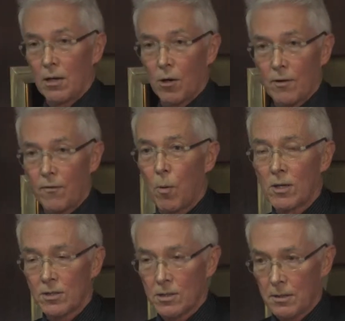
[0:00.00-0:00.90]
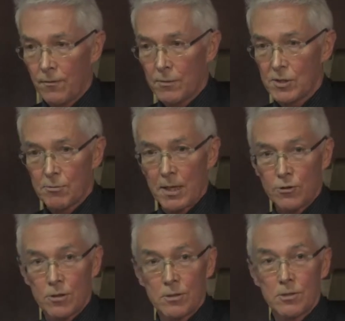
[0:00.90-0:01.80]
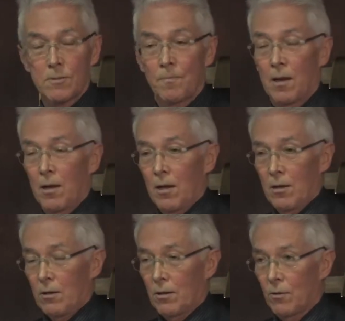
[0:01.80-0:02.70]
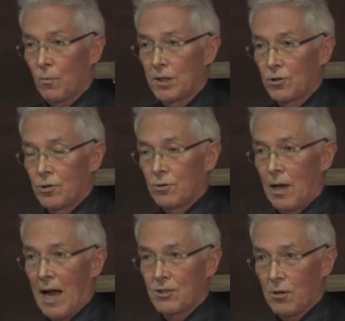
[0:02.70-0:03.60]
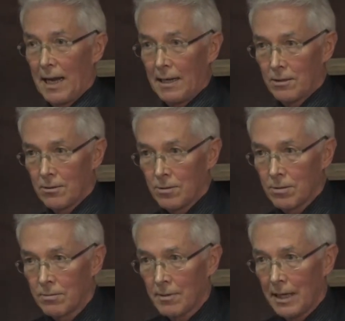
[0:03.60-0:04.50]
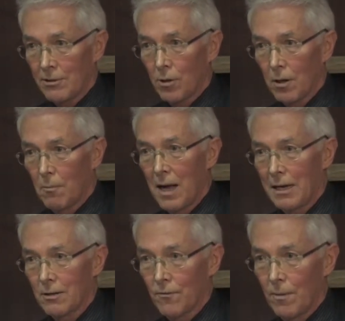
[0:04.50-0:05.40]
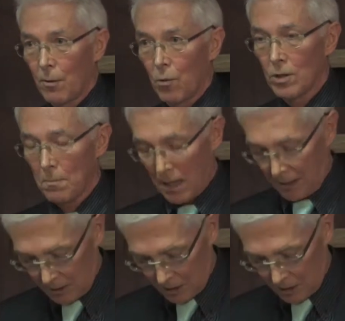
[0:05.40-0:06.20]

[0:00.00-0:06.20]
a lot of quantitative restrictions which isolated the internal market from the world market